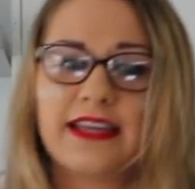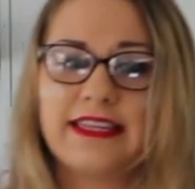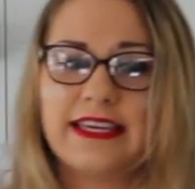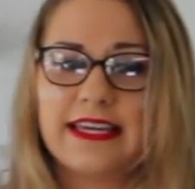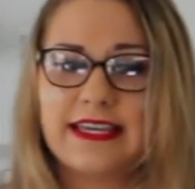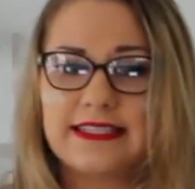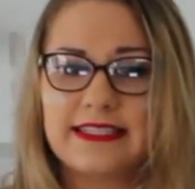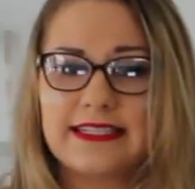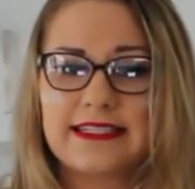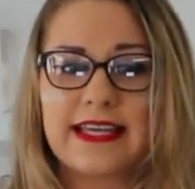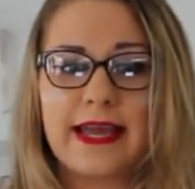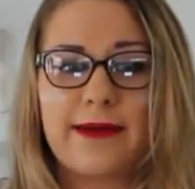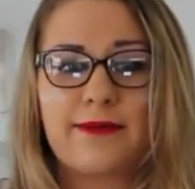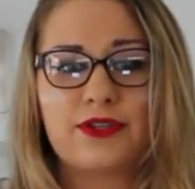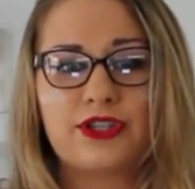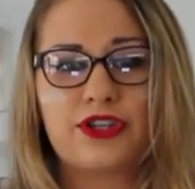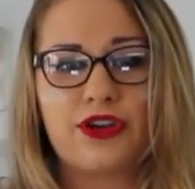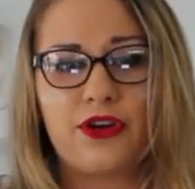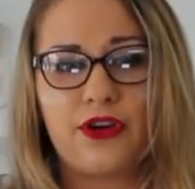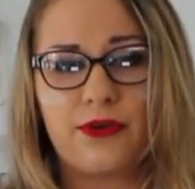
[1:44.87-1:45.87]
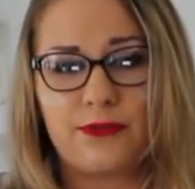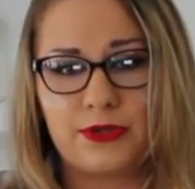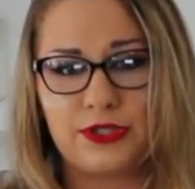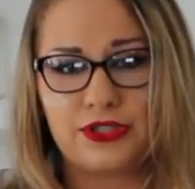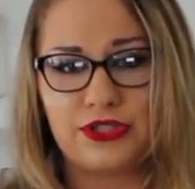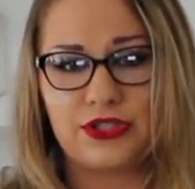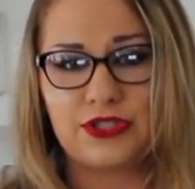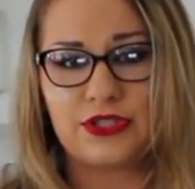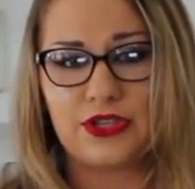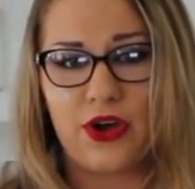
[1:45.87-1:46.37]
Yeast is able to
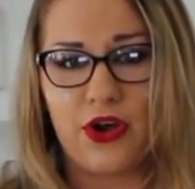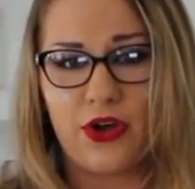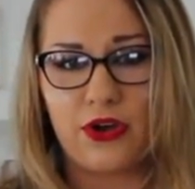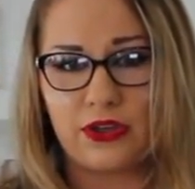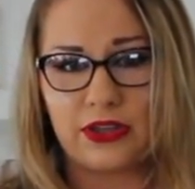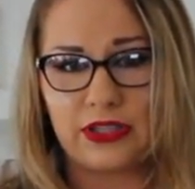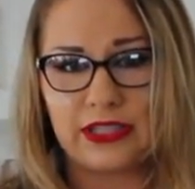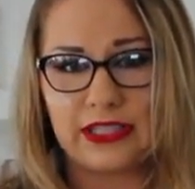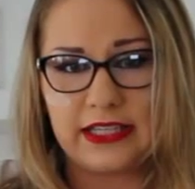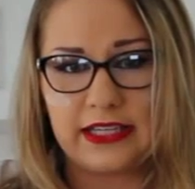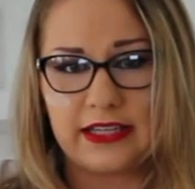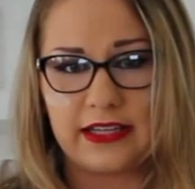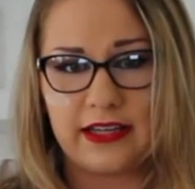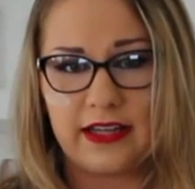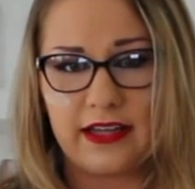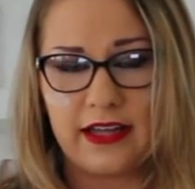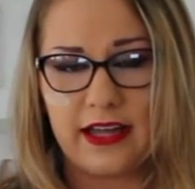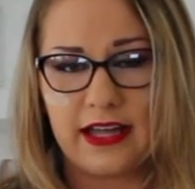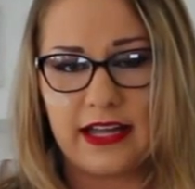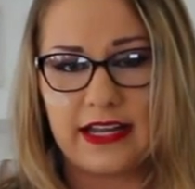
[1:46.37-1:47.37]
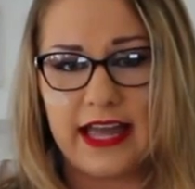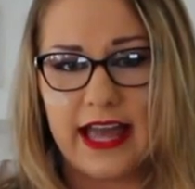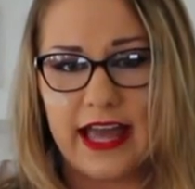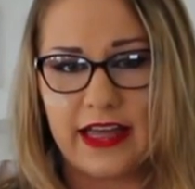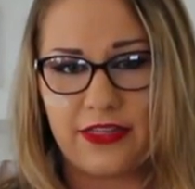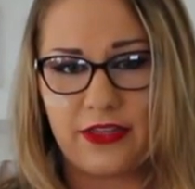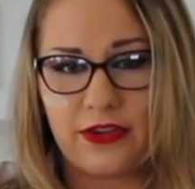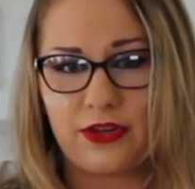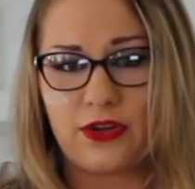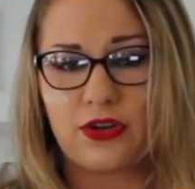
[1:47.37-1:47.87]
produce only an
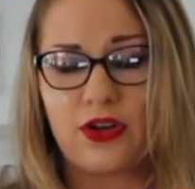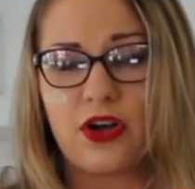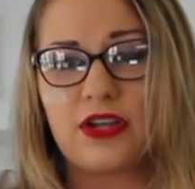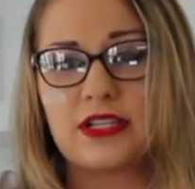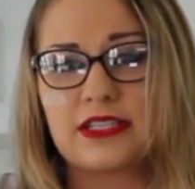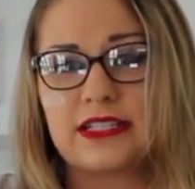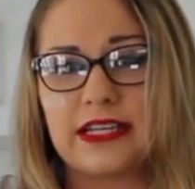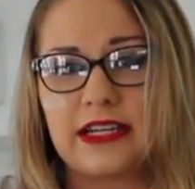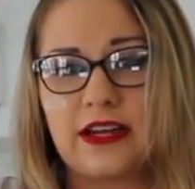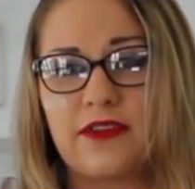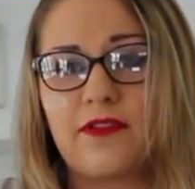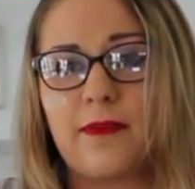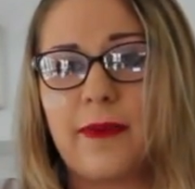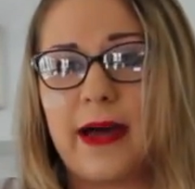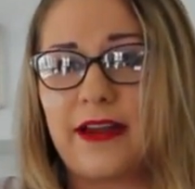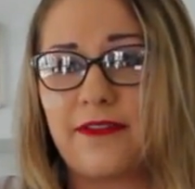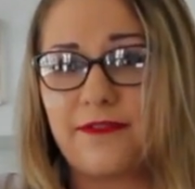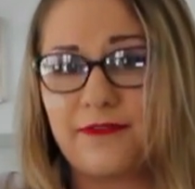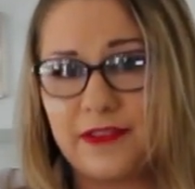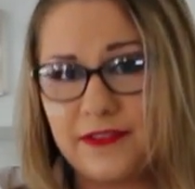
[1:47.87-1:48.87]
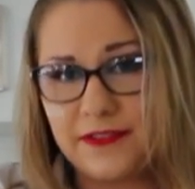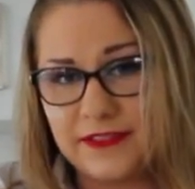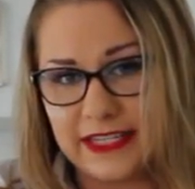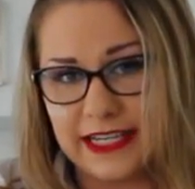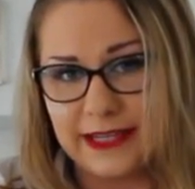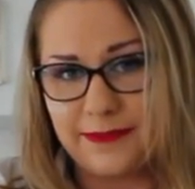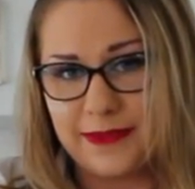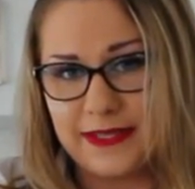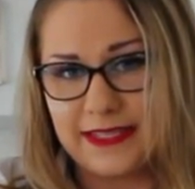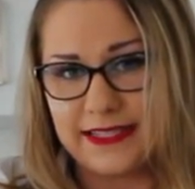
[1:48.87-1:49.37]
ethanol content of about
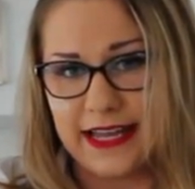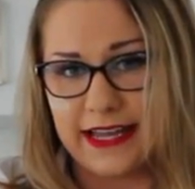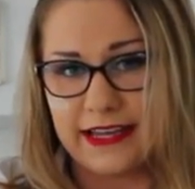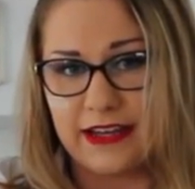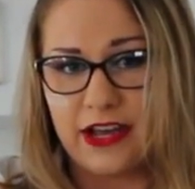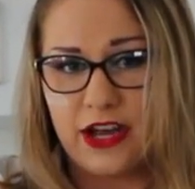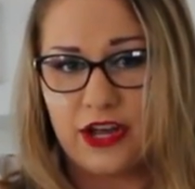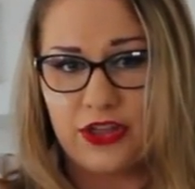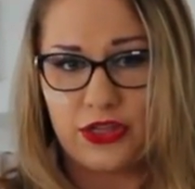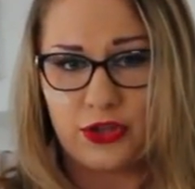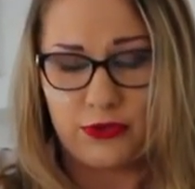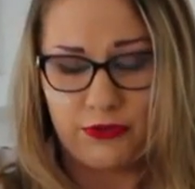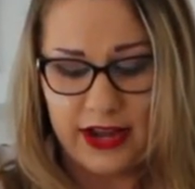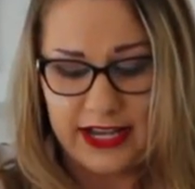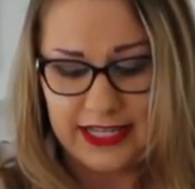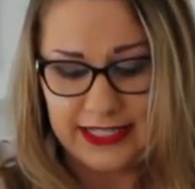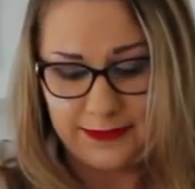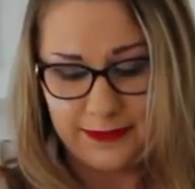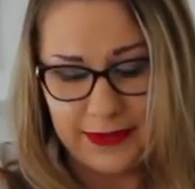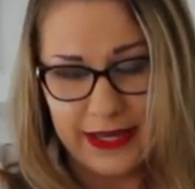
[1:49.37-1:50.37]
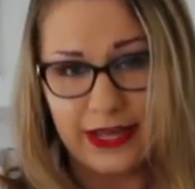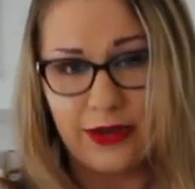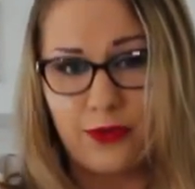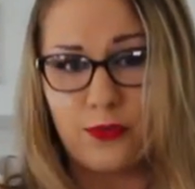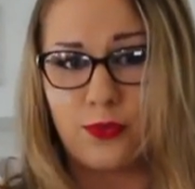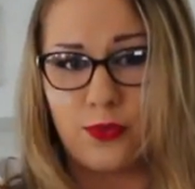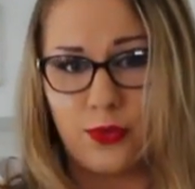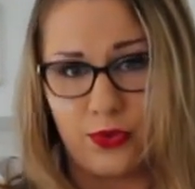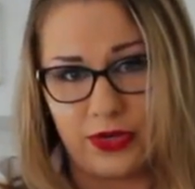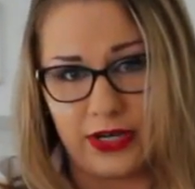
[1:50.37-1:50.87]
15%, the rest
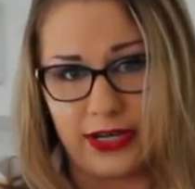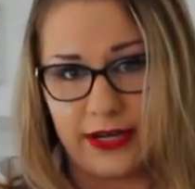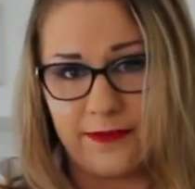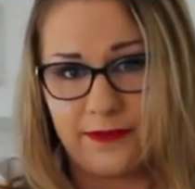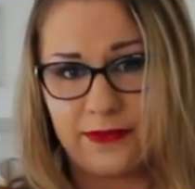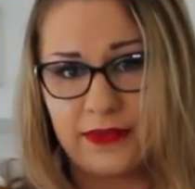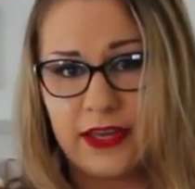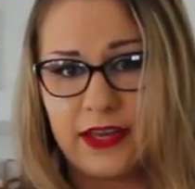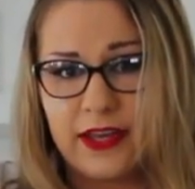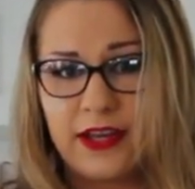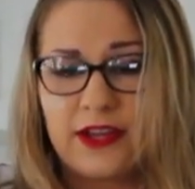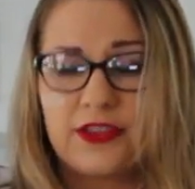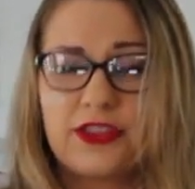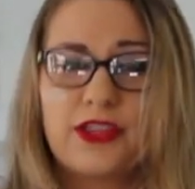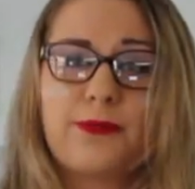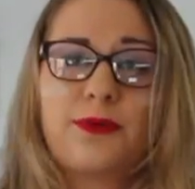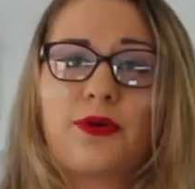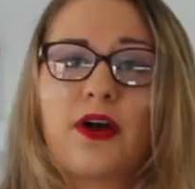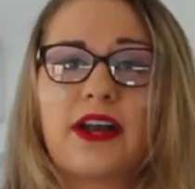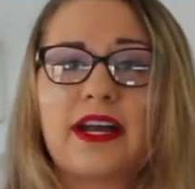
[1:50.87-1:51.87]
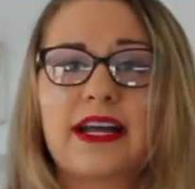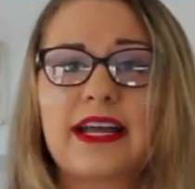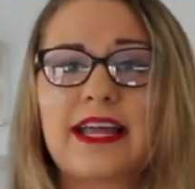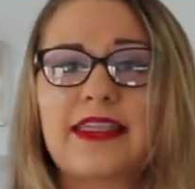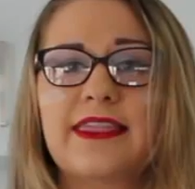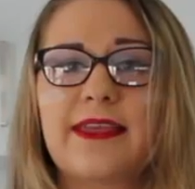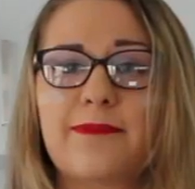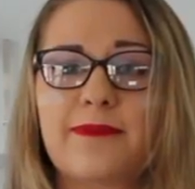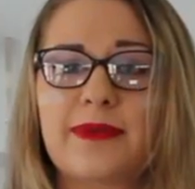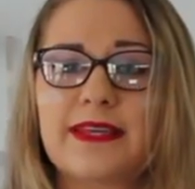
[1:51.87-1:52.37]
being water. The product
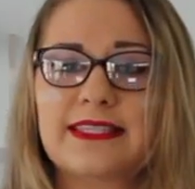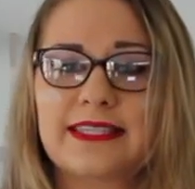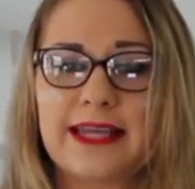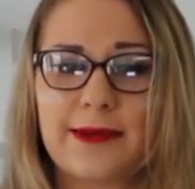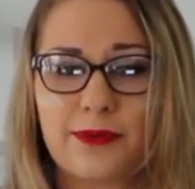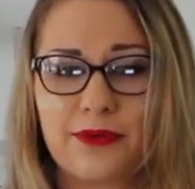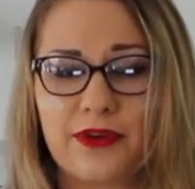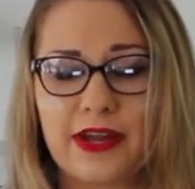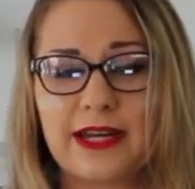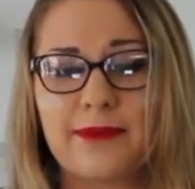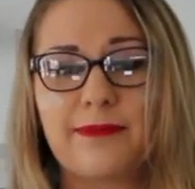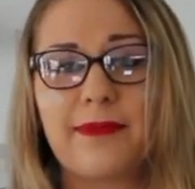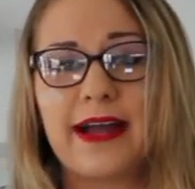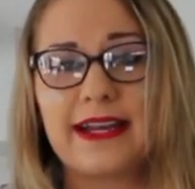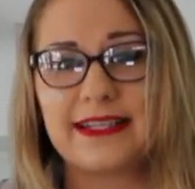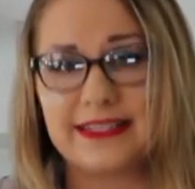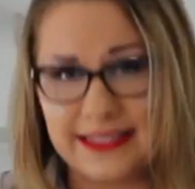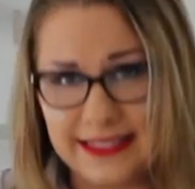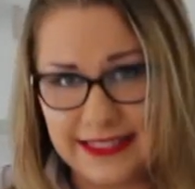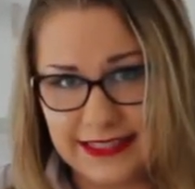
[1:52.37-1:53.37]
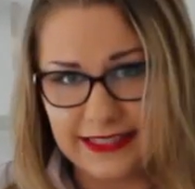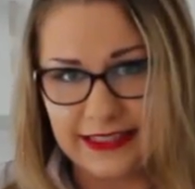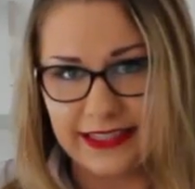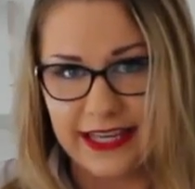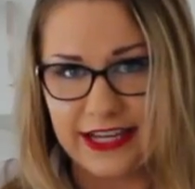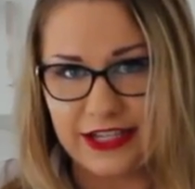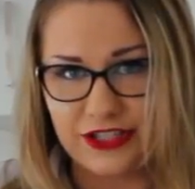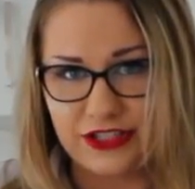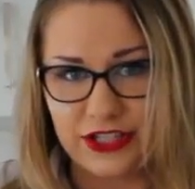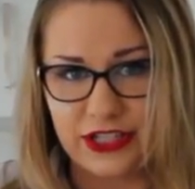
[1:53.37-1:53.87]
can then be separated by
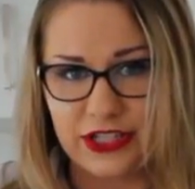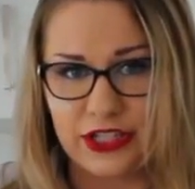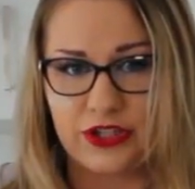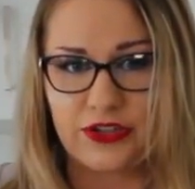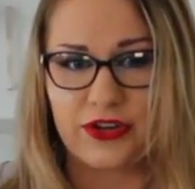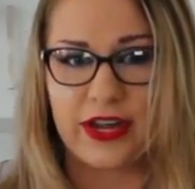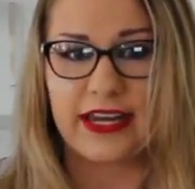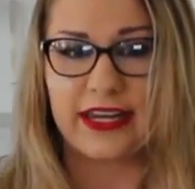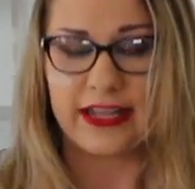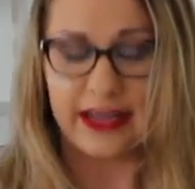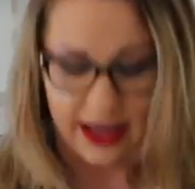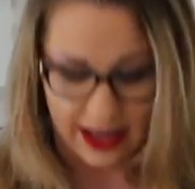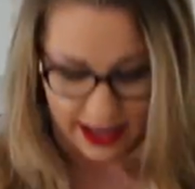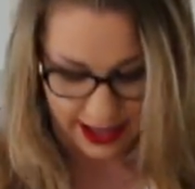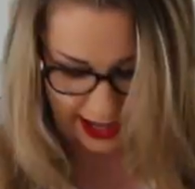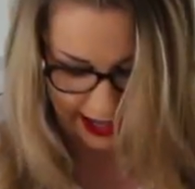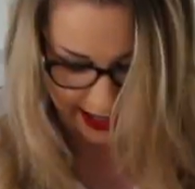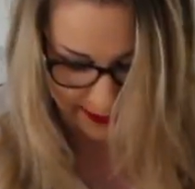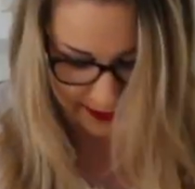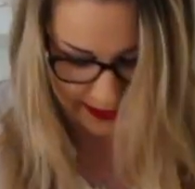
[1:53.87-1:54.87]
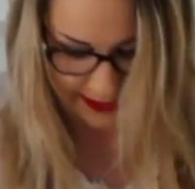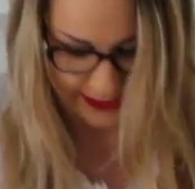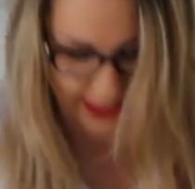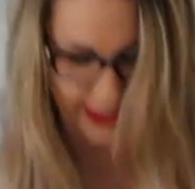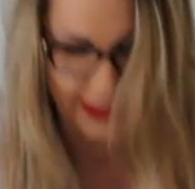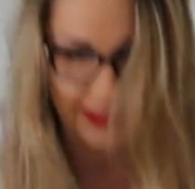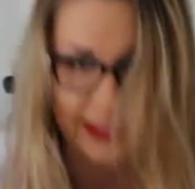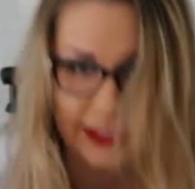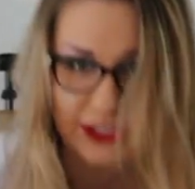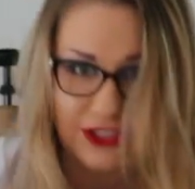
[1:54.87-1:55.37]
distillation, creating a high
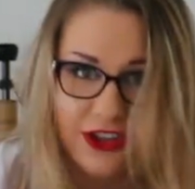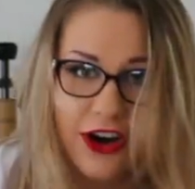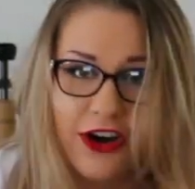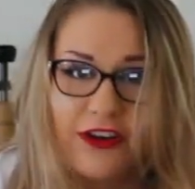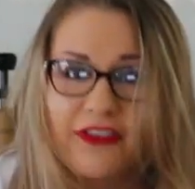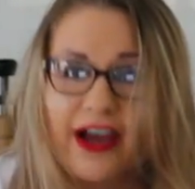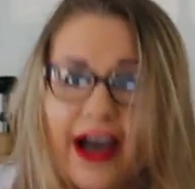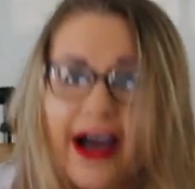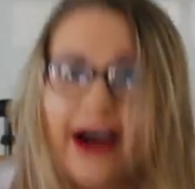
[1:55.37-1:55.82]
percentage of